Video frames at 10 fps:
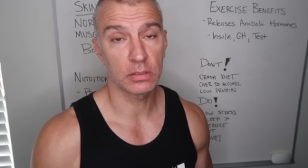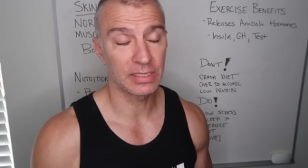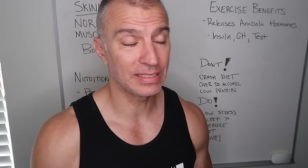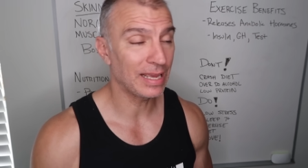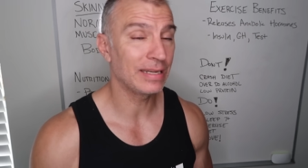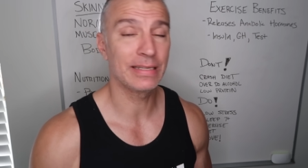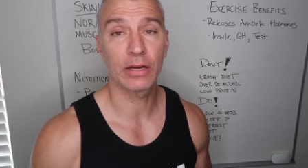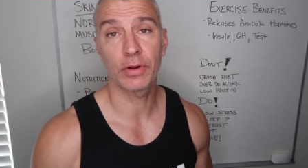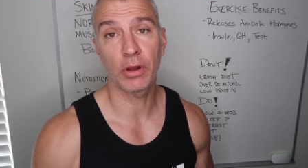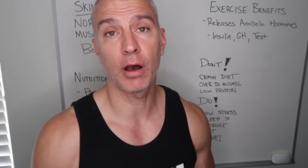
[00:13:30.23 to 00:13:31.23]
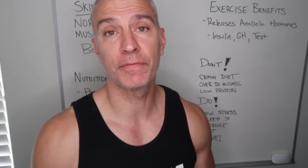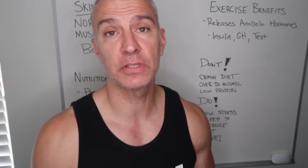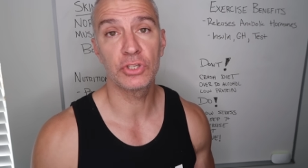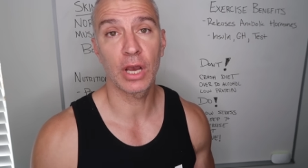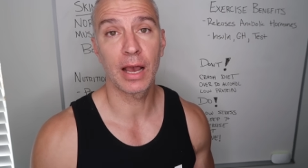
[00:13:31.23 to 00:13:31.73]
sedentary
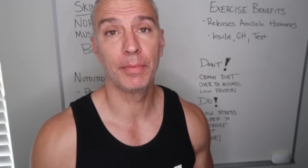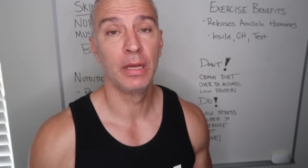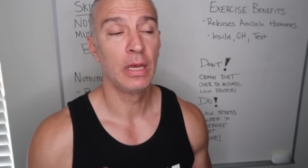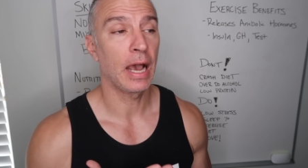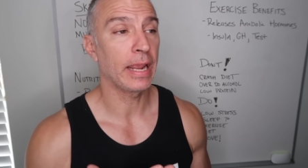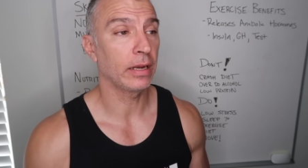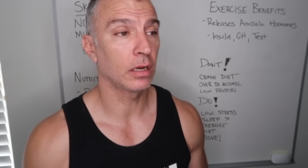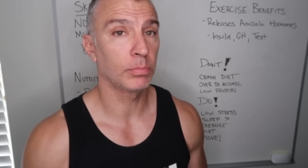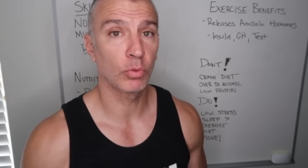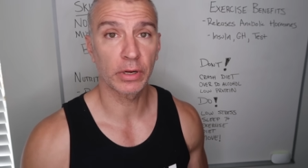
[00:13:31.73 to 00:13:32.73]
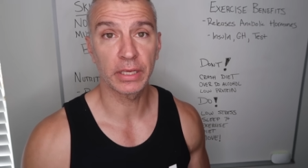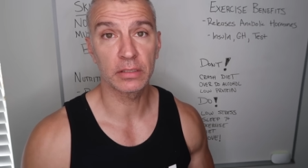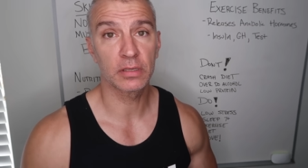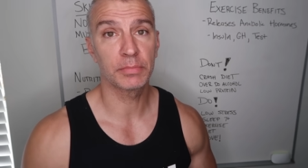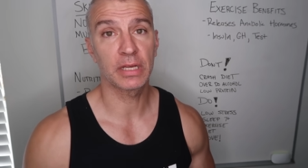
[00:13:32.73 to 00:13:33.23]
office job I ended up
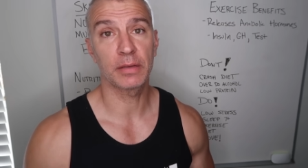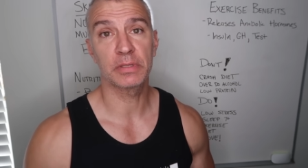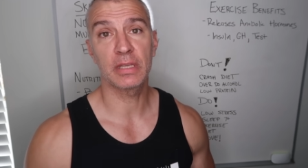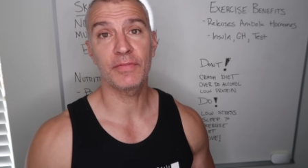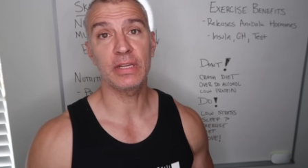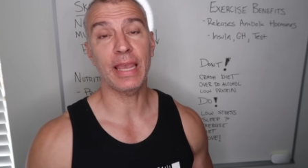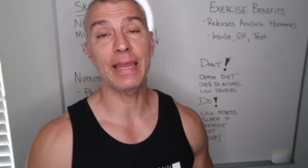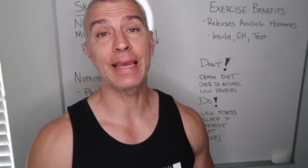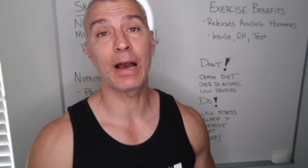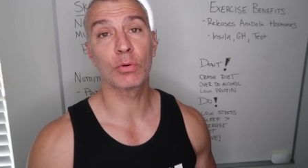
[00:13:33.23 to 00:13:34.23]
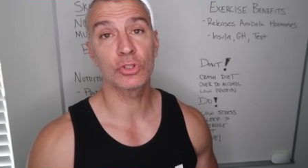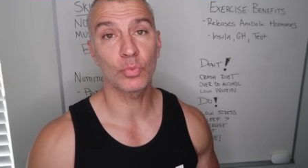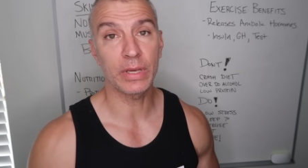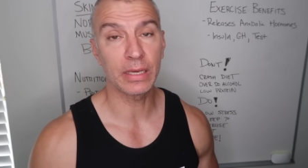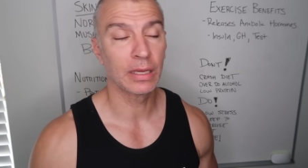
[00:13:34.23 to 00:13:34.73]
working sometimes 70, 80 hours a
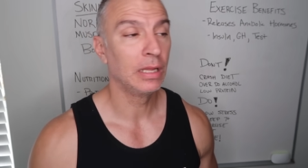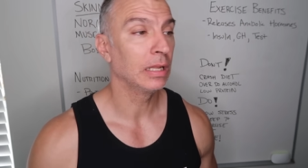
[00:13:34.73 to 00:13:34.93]
week,